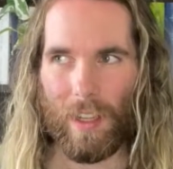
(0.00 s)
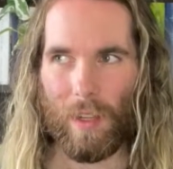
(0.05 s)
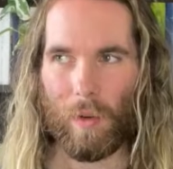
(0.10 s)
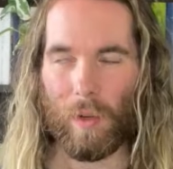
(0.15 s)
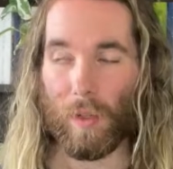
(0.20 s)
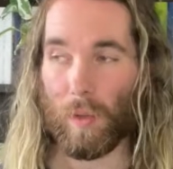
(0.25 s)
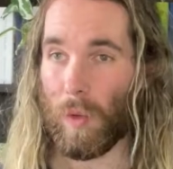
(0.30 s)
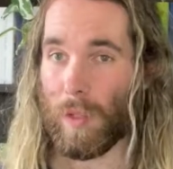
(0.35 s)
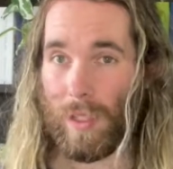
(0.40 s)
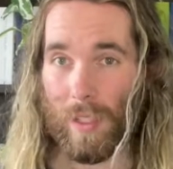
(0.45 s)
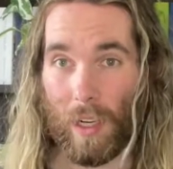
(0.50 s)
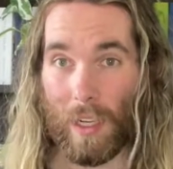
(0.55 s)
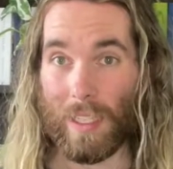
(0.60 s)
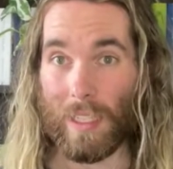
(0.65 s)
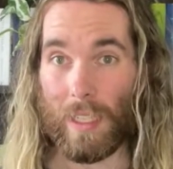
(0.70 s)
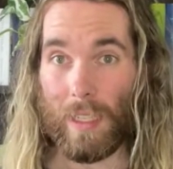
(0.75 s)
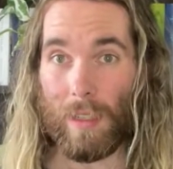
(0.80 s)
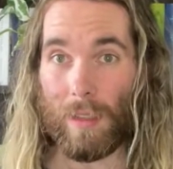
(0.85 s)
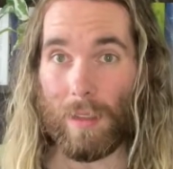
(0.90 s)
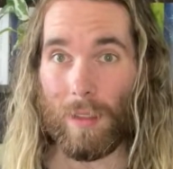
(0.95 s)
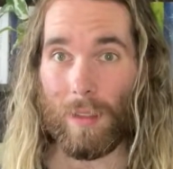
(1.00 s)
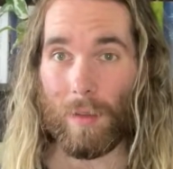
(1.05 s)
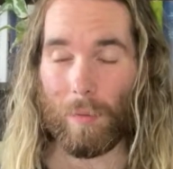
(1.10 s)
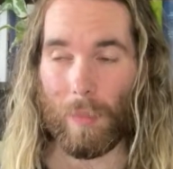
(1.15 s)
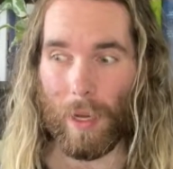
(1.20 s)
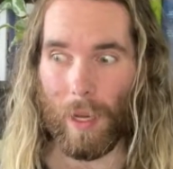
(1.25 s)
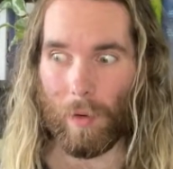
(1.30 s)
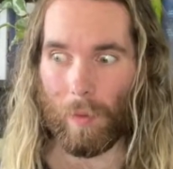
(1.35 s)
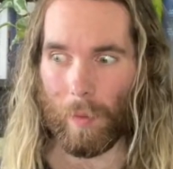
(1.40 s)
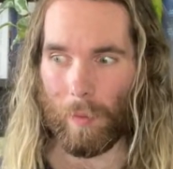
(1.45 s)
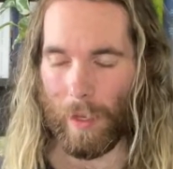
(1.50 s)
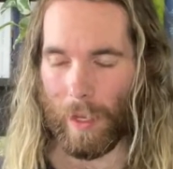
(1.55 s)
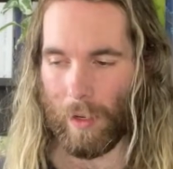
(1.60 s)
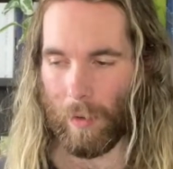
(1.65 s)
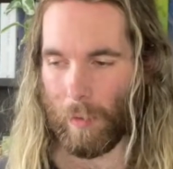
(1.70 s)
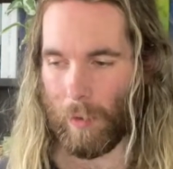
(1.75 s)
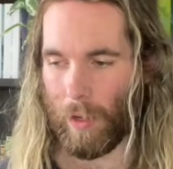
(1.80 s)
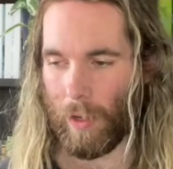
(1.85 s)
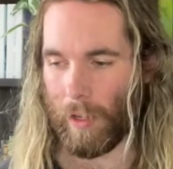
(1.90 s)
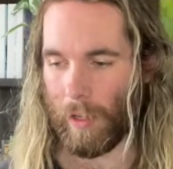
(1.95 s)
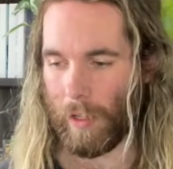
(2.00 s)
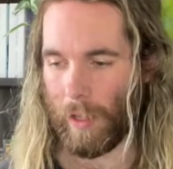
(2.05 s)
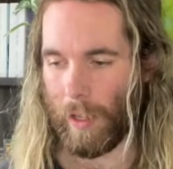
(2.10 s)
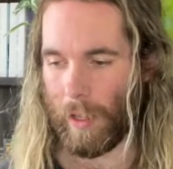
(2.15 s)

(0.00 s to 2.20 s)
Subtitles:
which wasn't ideal, but we made it work